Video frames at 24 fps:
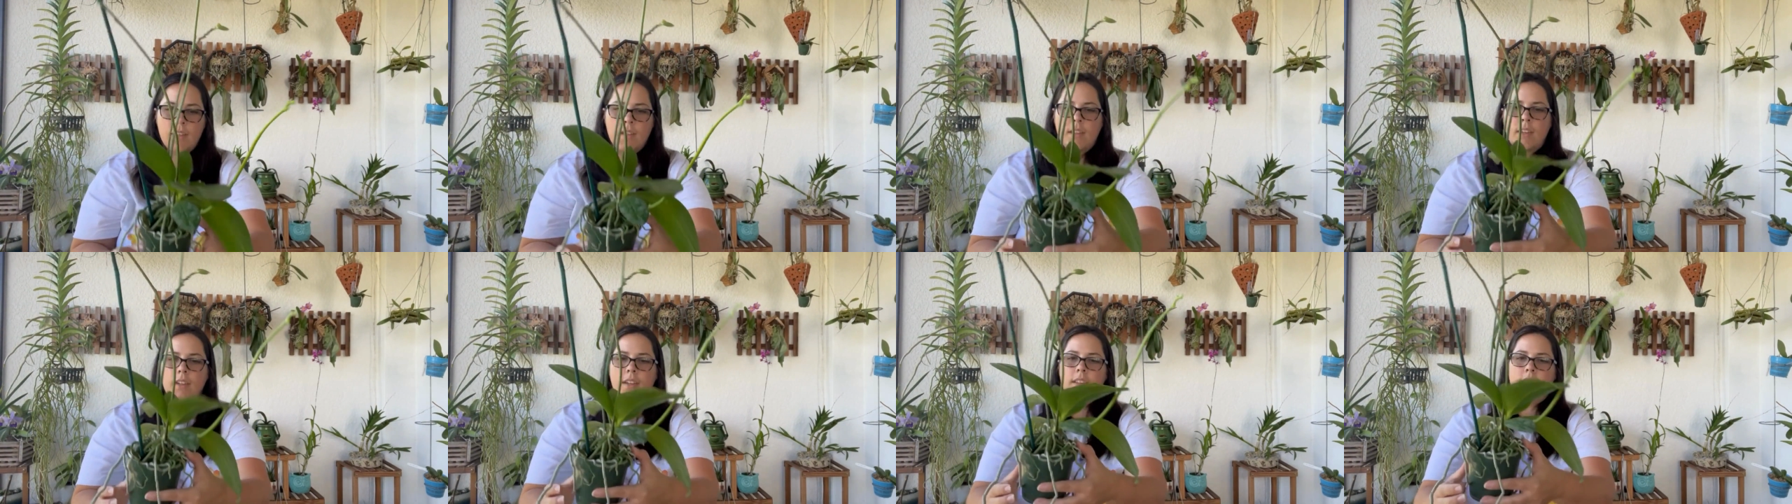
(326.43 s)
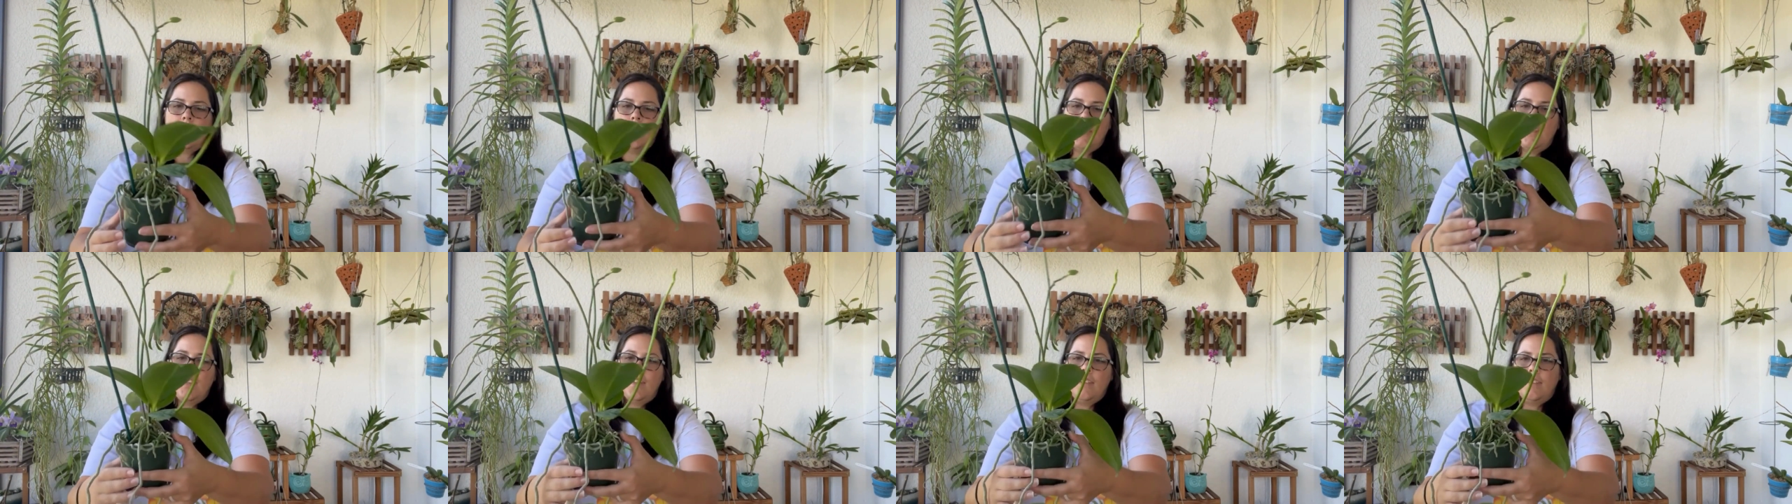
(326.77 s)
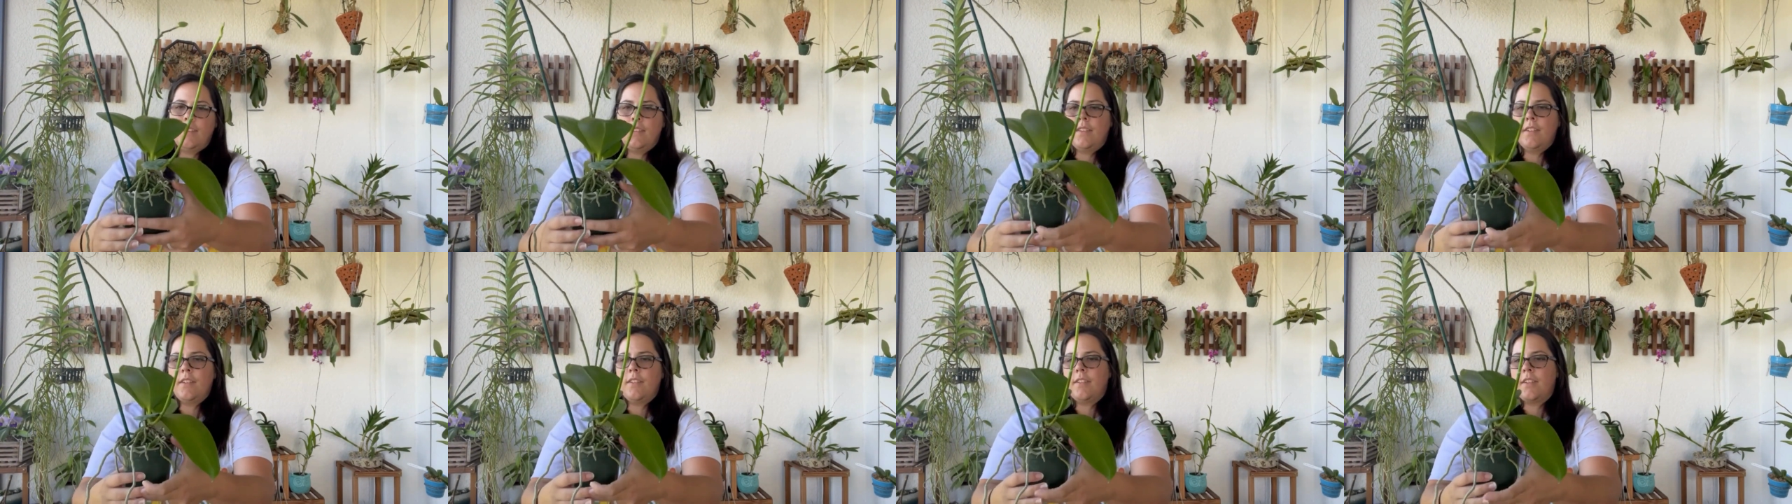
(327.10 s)
And
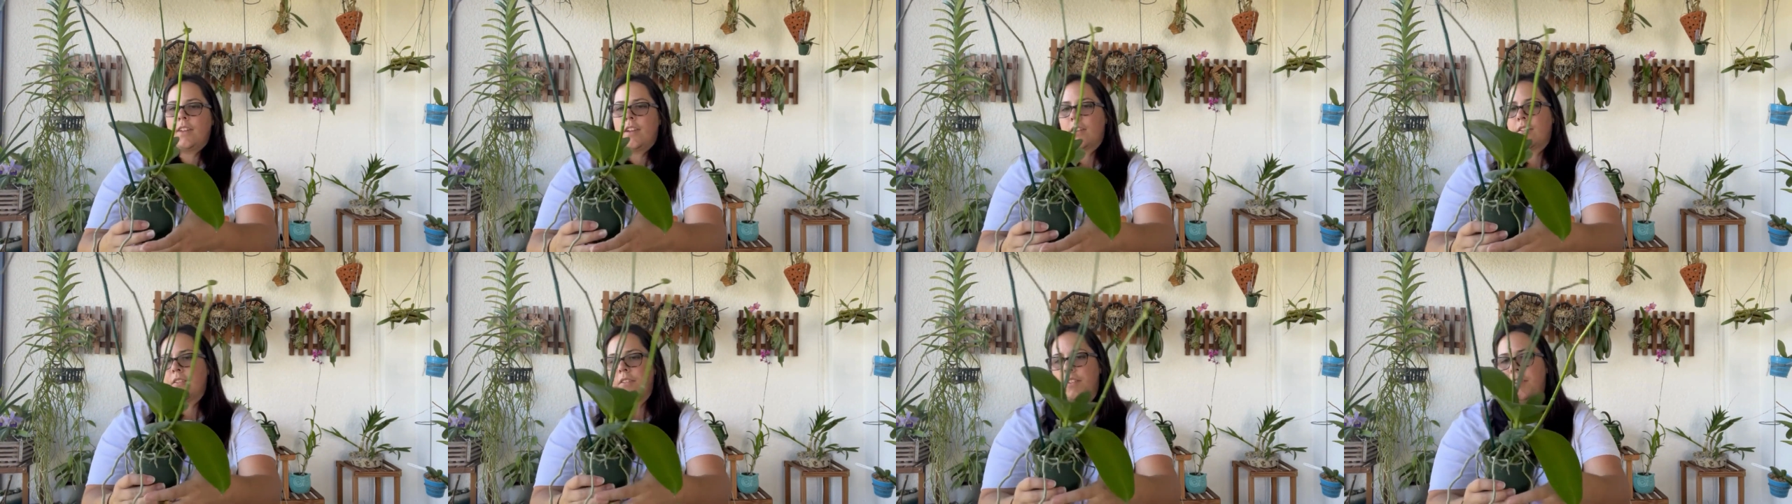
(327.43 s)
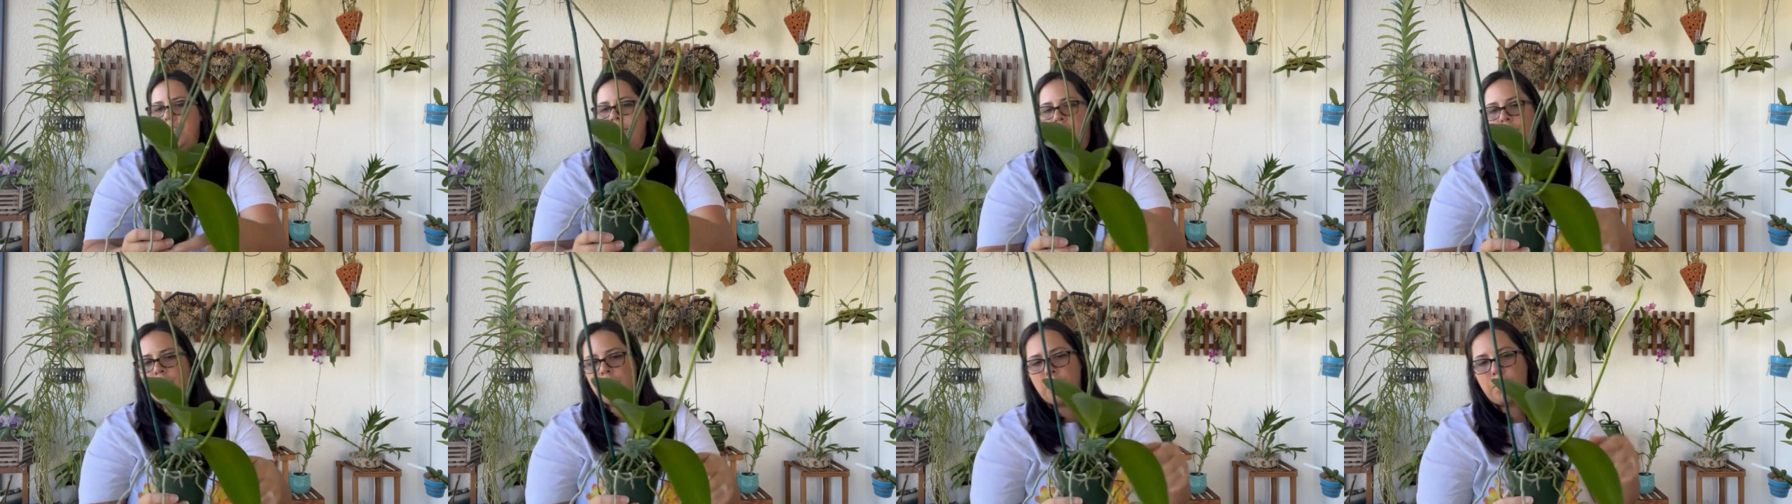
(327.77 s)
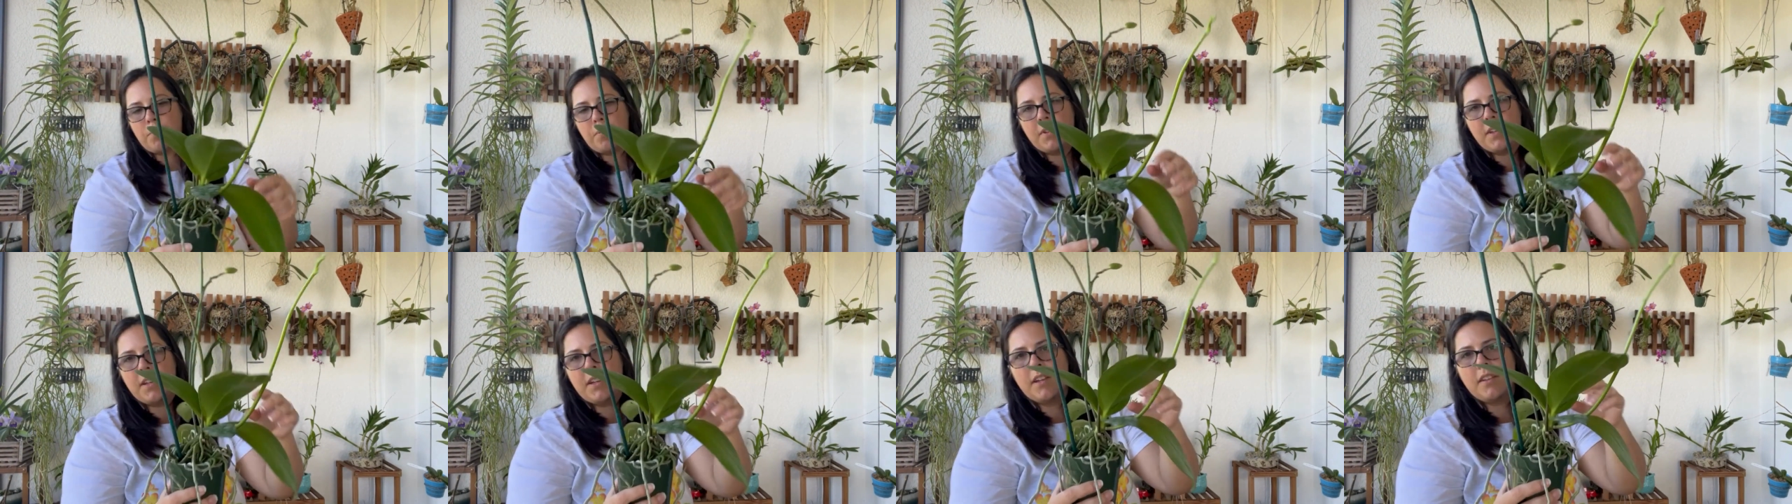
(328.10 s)
then there's actually 2
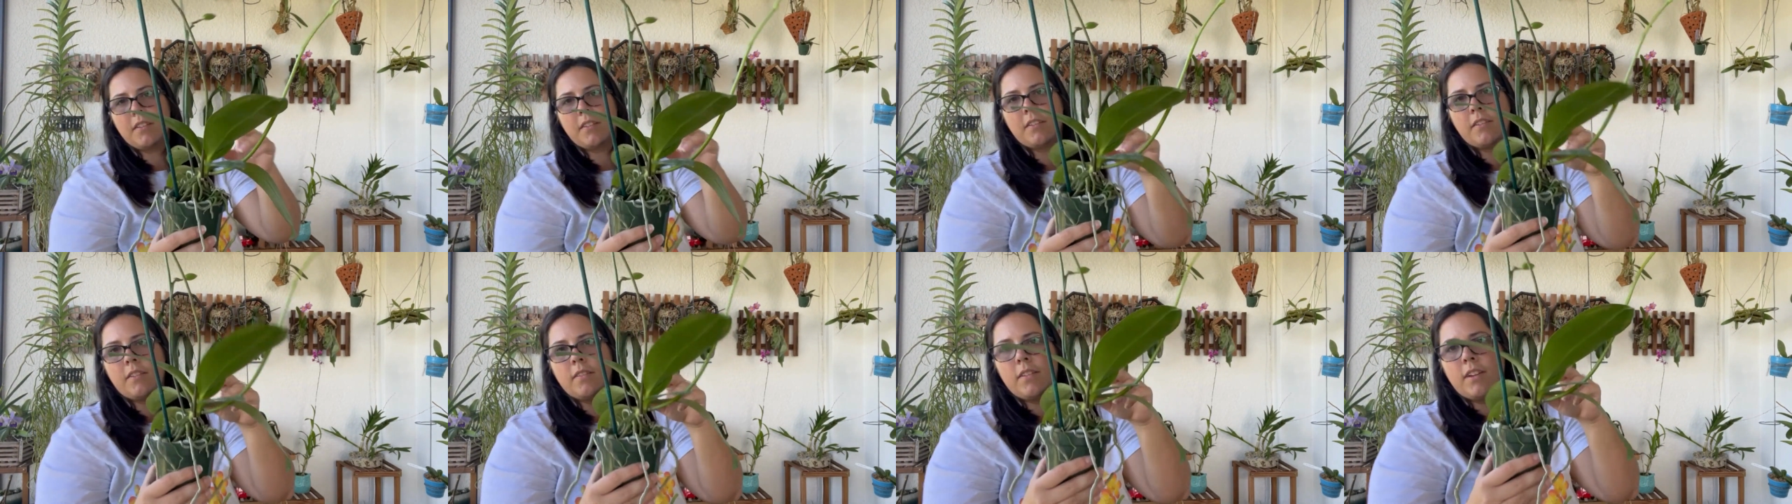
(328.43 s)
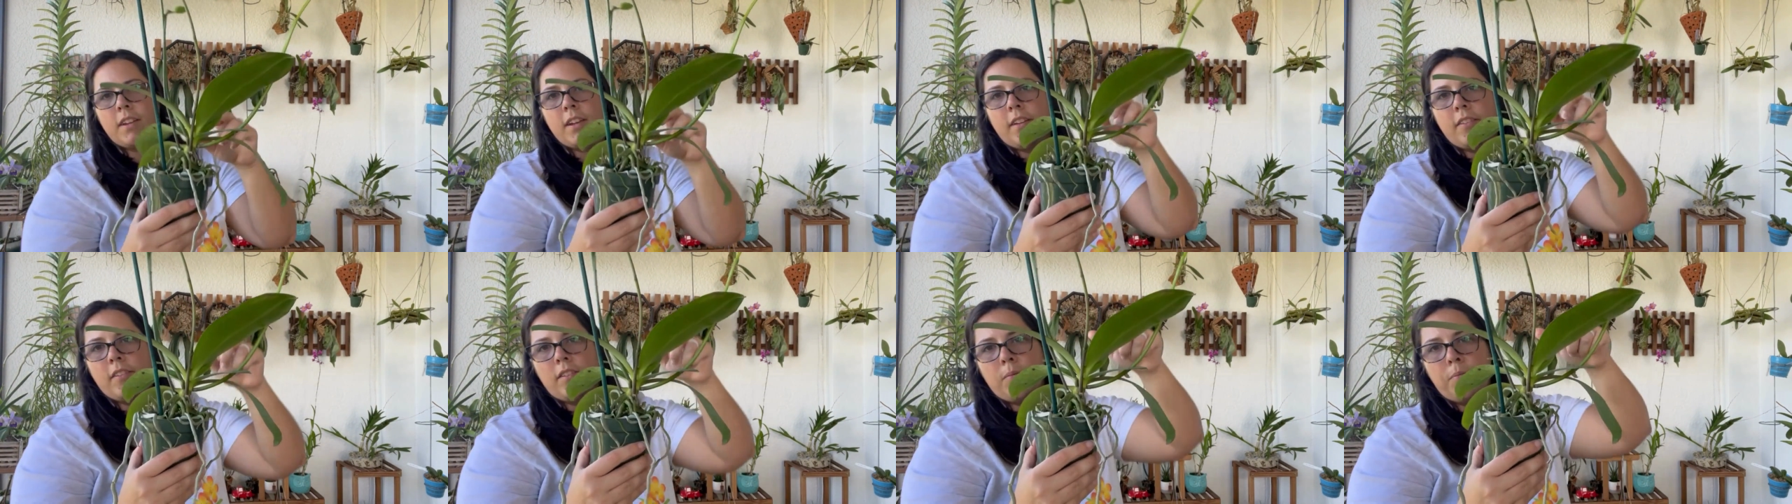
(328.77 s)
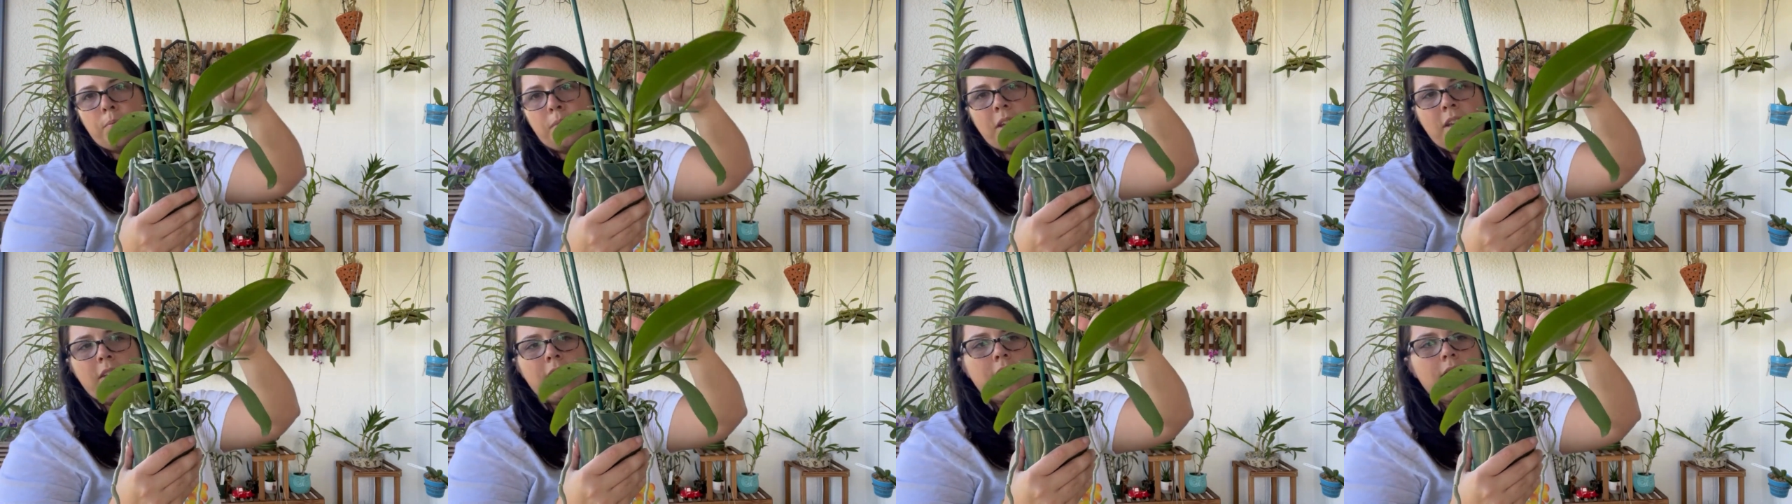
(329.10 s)
plants, so it has a
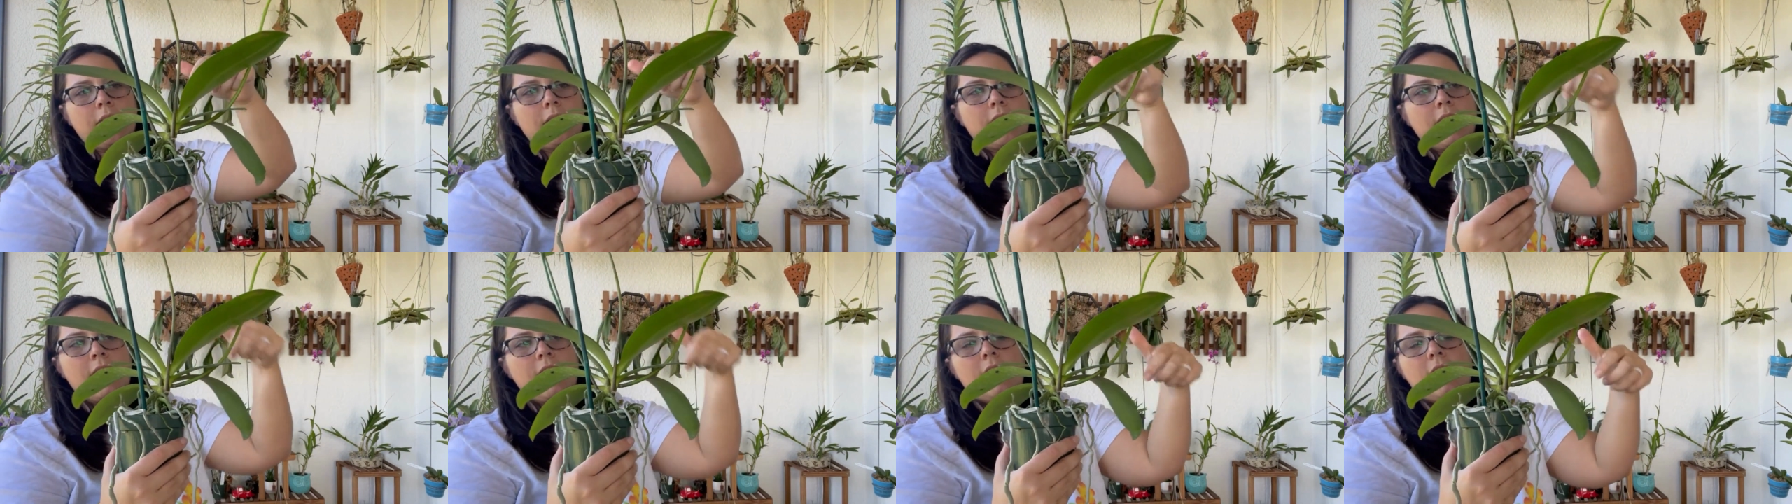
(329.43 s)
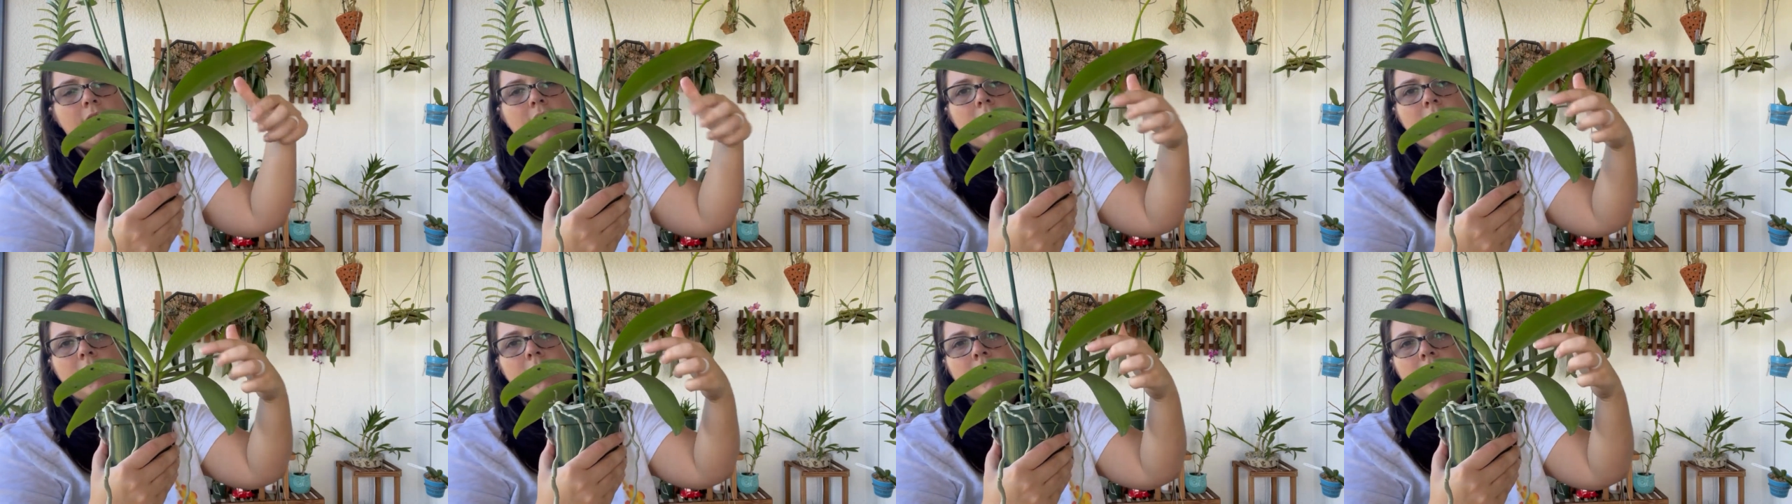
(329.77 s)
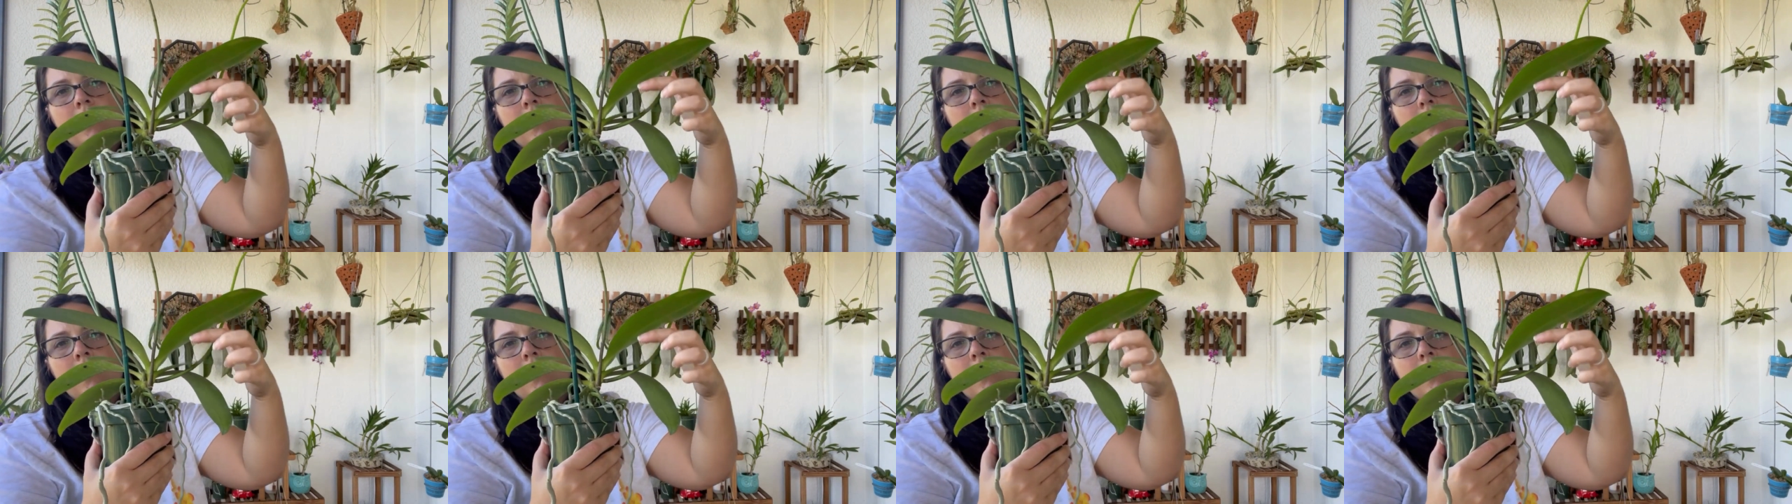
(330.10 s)
basil keiki,